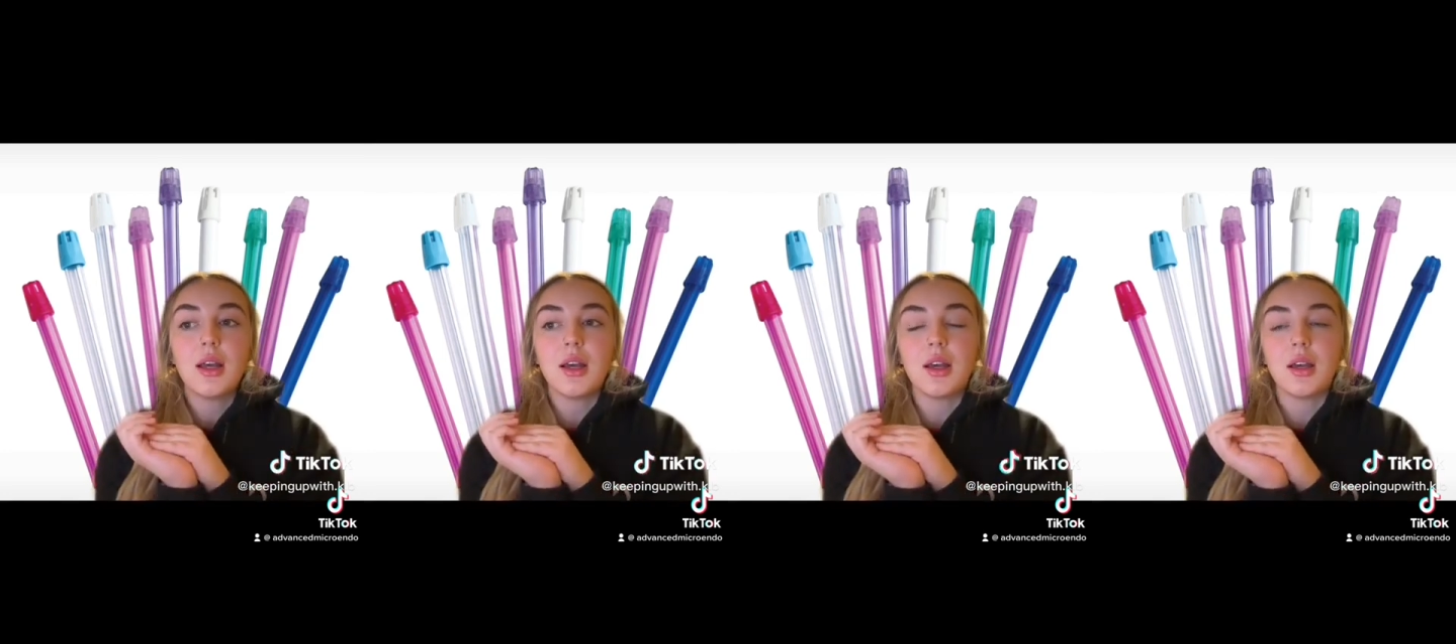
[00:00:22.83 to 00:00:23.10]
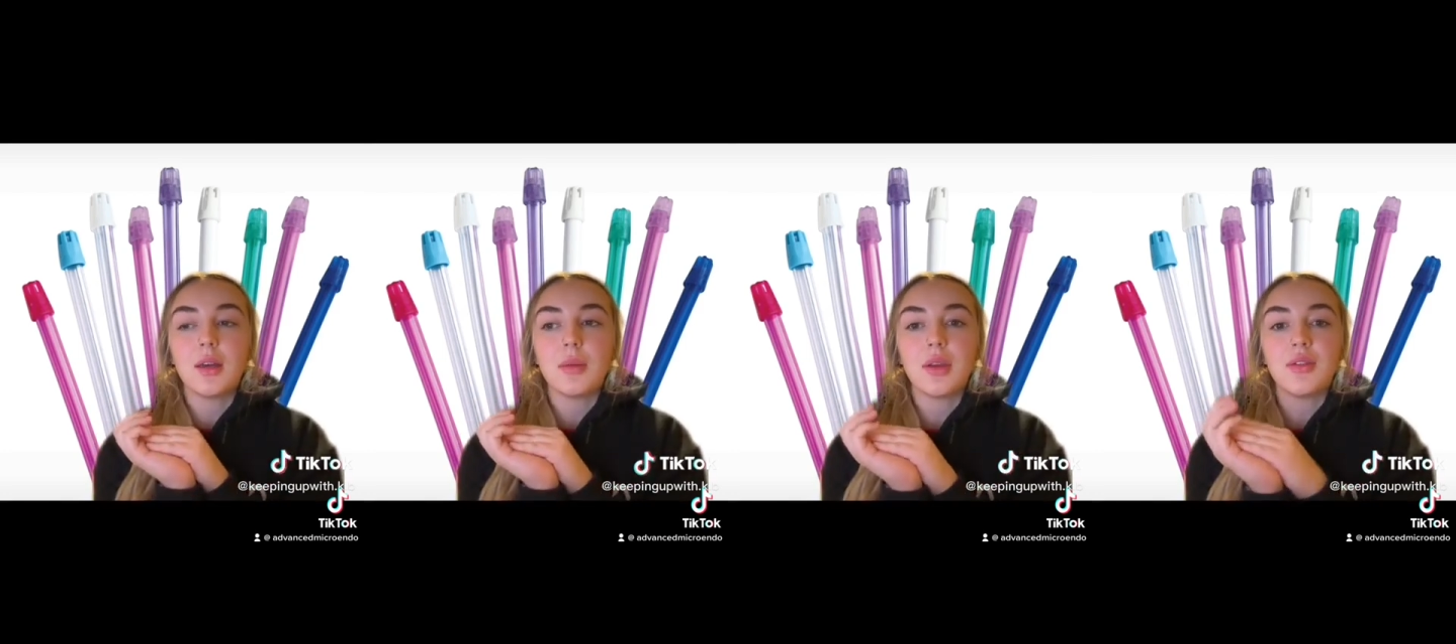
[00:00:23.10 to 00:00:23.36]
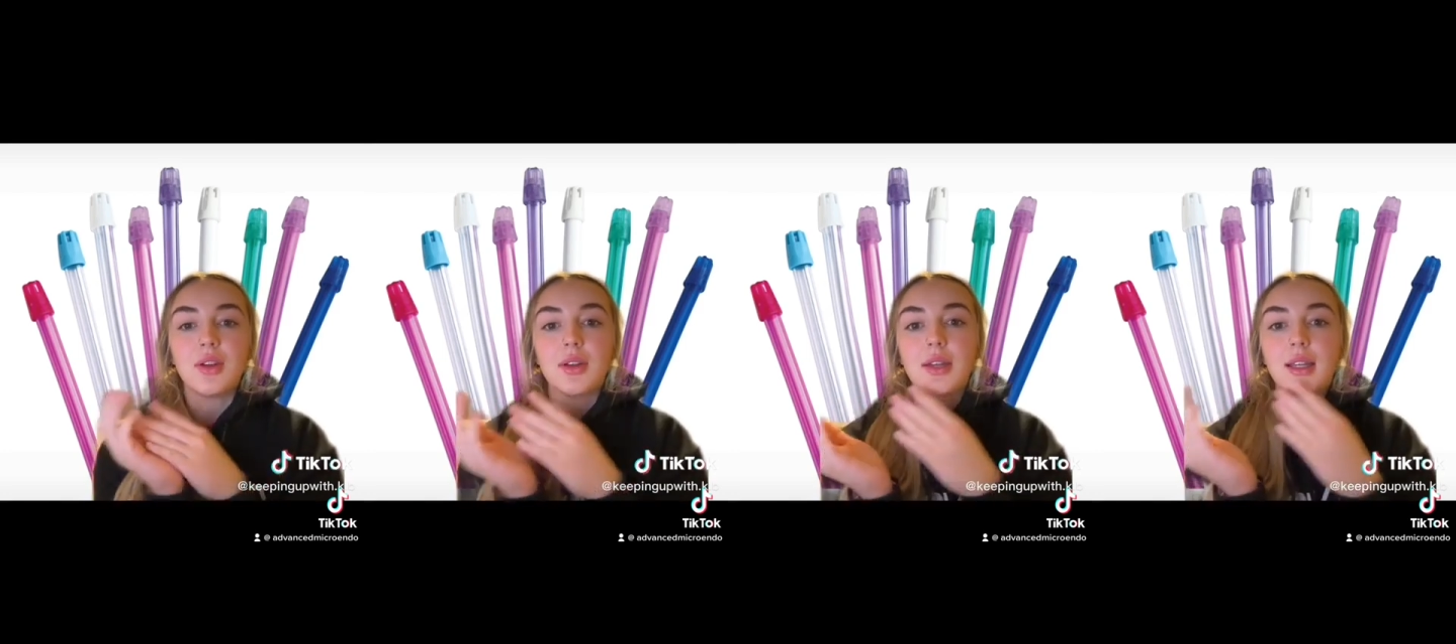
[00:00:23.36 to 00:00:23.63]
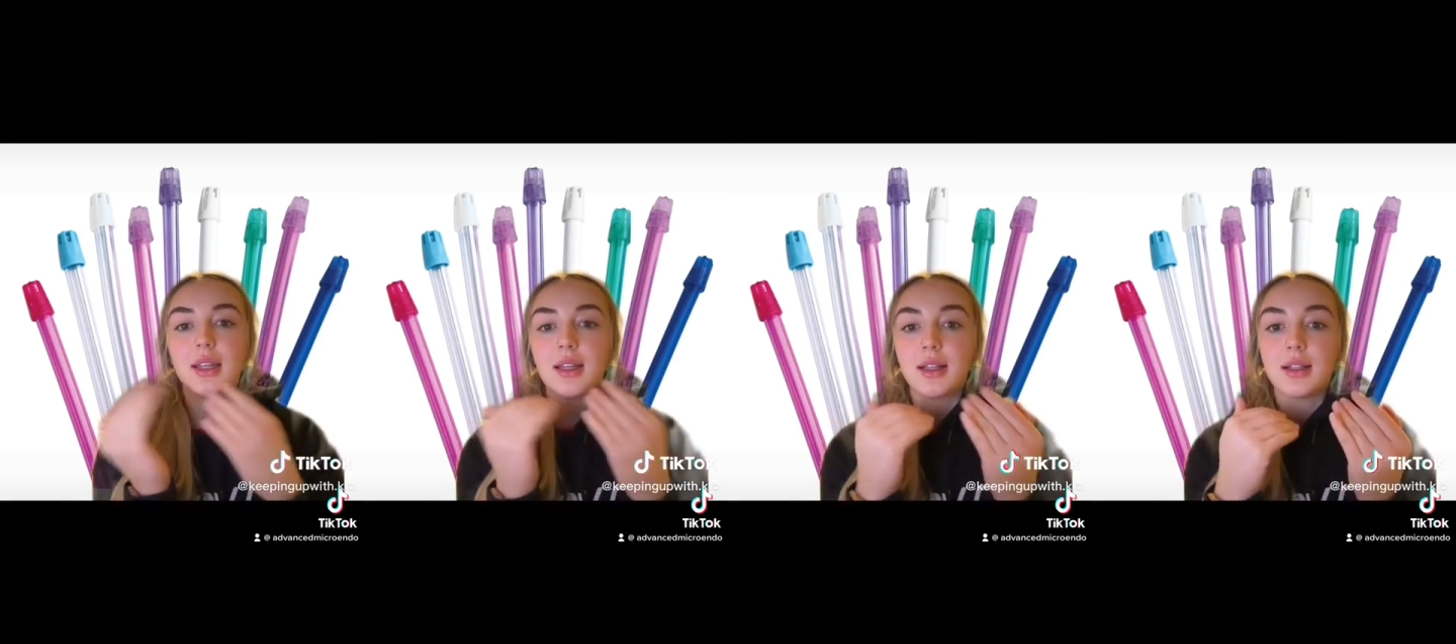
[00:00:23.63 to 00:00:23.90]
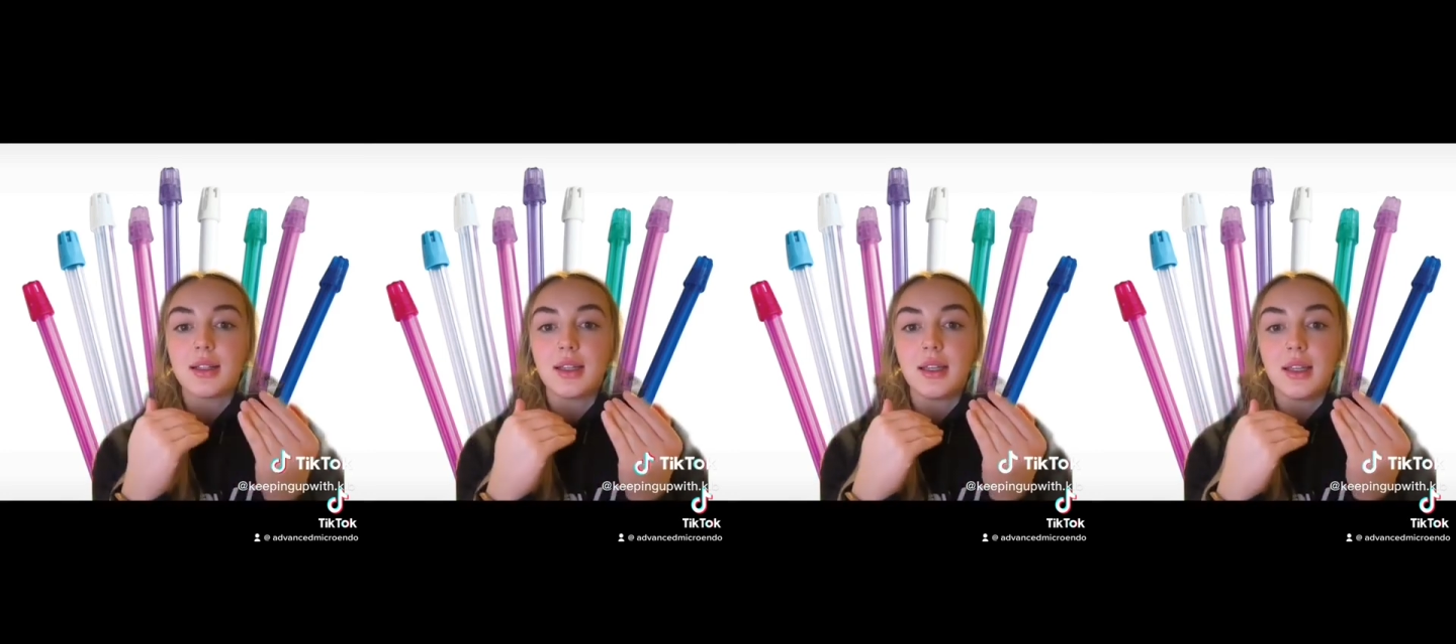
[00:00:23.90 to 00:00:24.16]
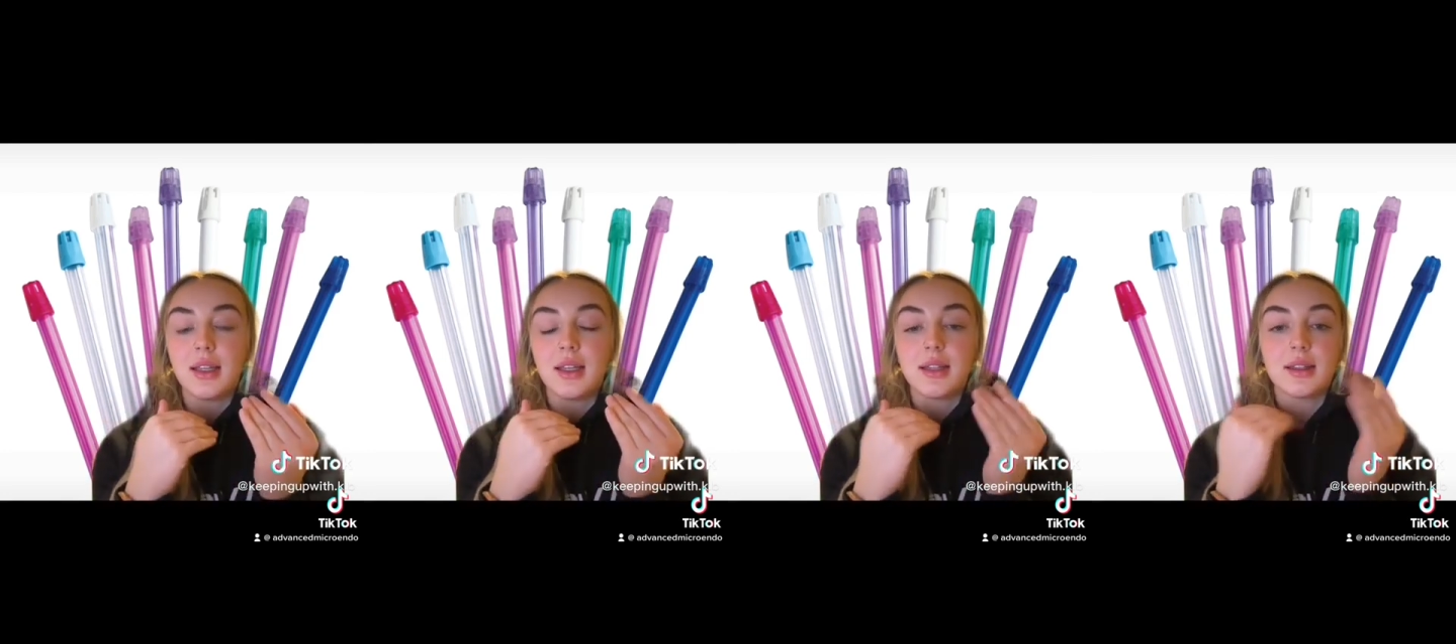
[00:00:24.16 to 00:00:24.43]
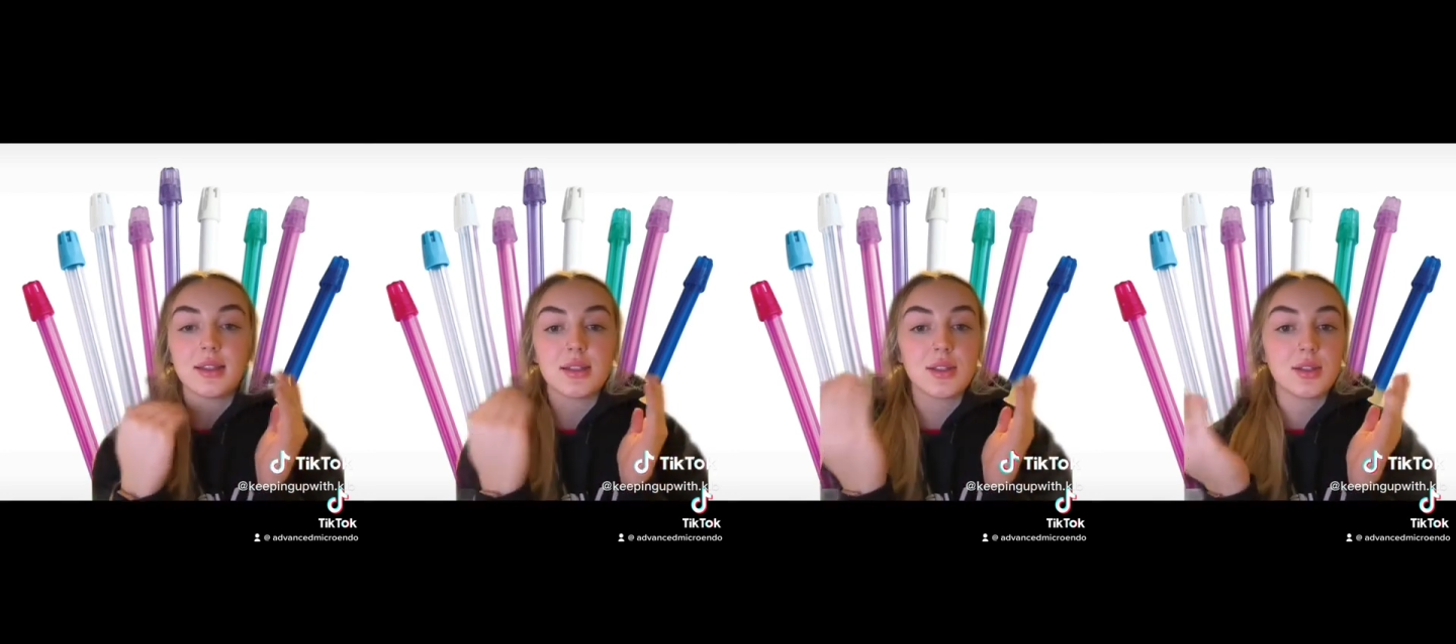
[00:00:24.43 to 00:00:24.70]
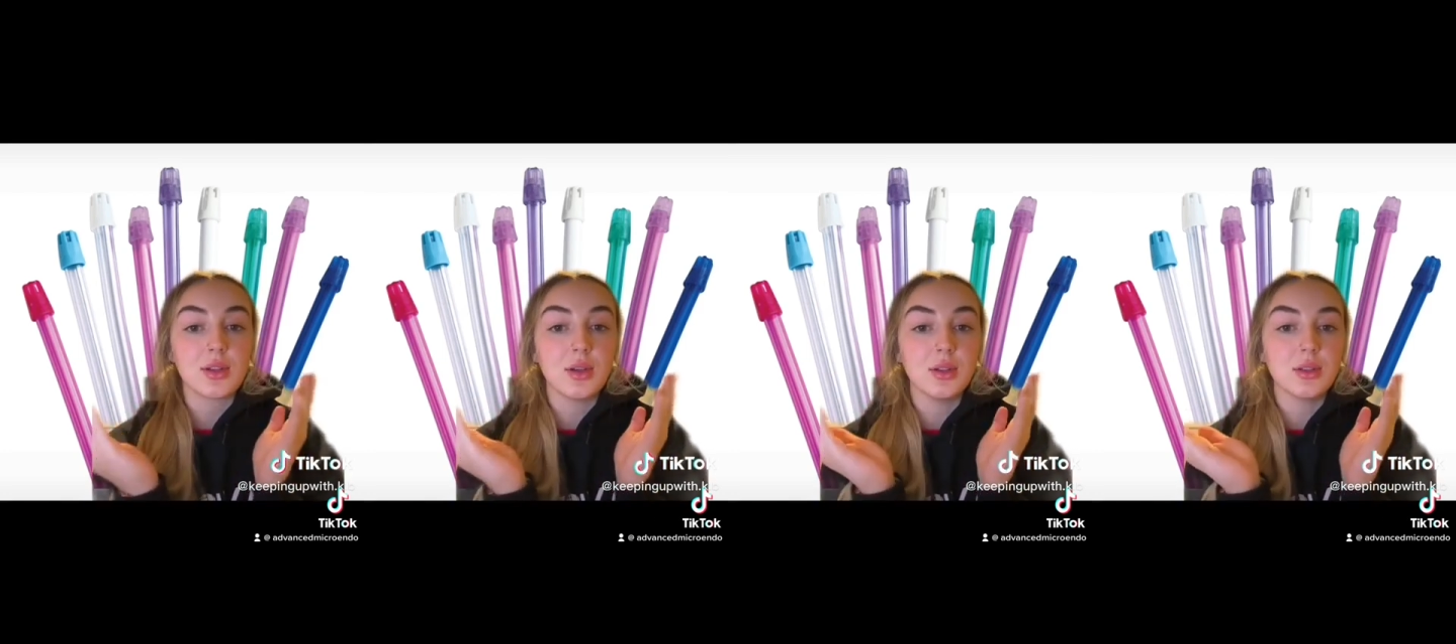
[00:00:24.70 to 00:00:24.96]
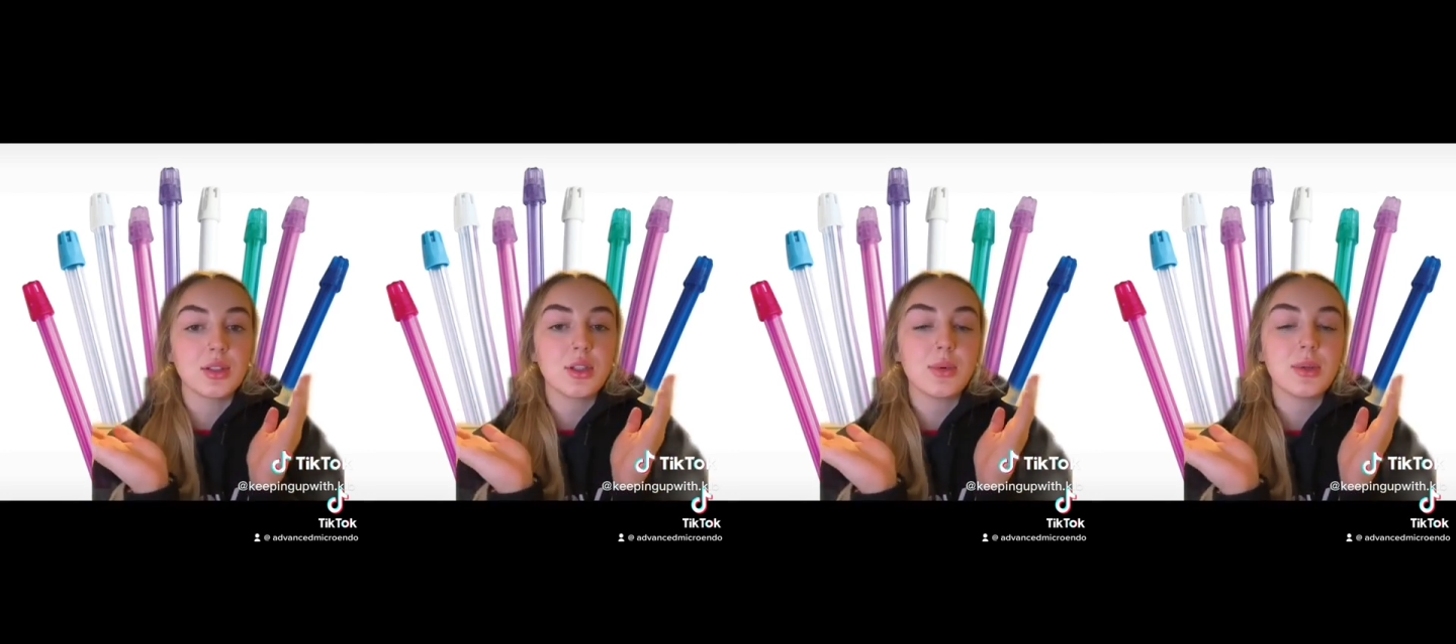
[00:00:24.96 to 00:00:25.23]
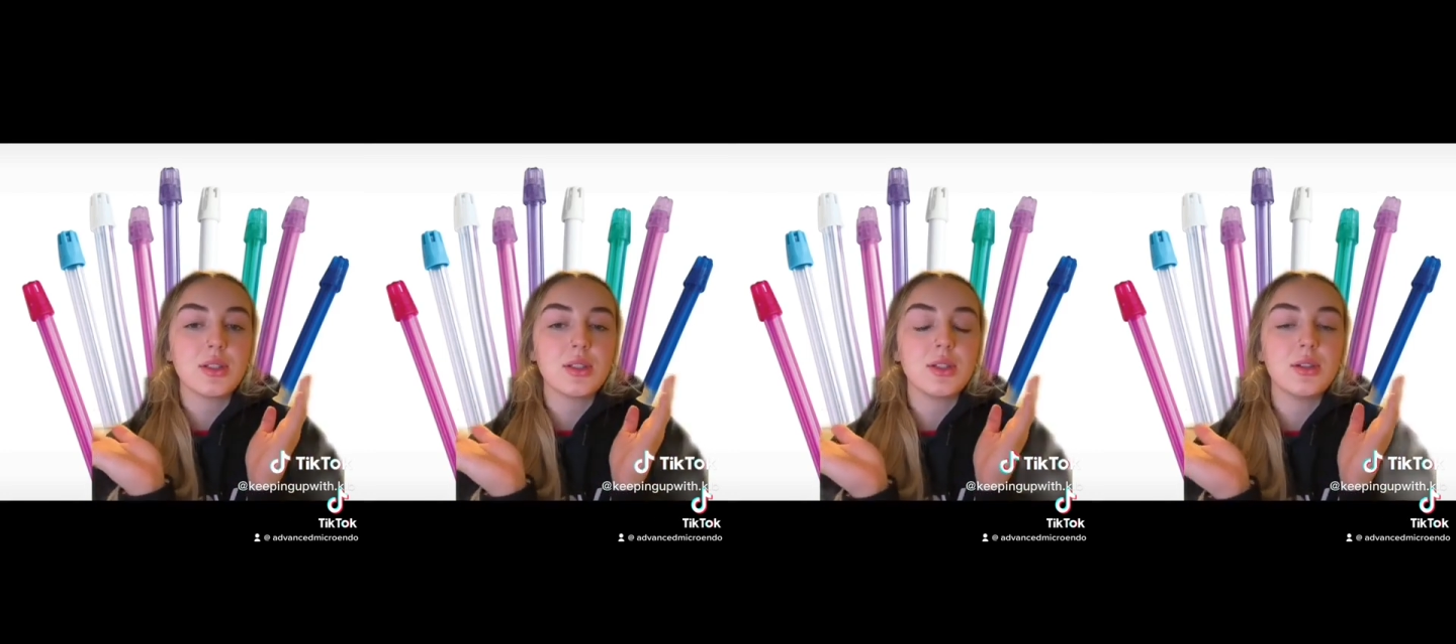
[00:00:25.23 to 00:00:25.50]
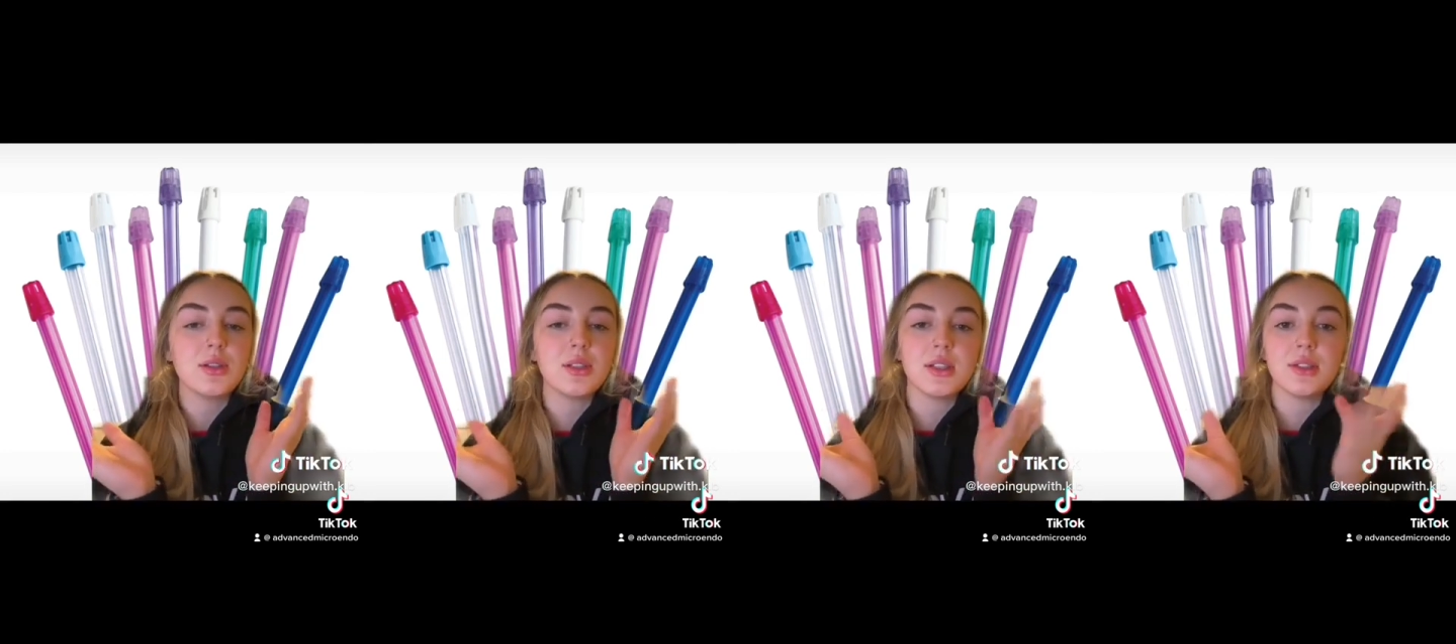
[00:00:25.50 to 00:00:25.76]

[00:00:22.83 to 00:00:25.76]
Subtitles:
If you're getting a cleaning, this is also what's used.